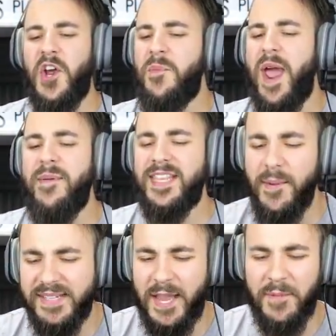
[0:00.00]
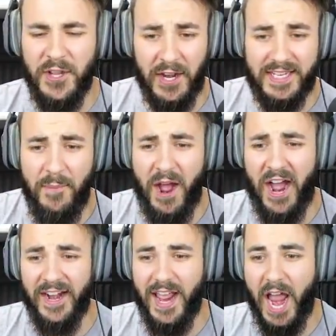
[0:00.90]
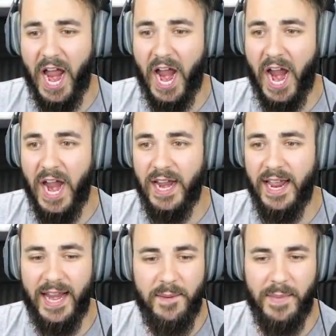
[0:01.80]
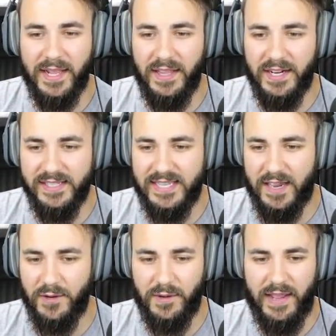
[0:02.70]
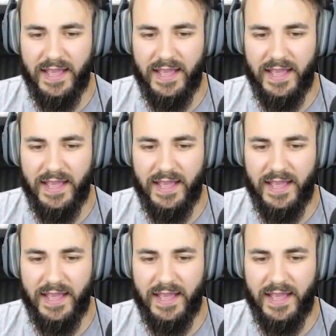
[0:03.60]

good, baby. Give me something good. Come on. A megalodon saddle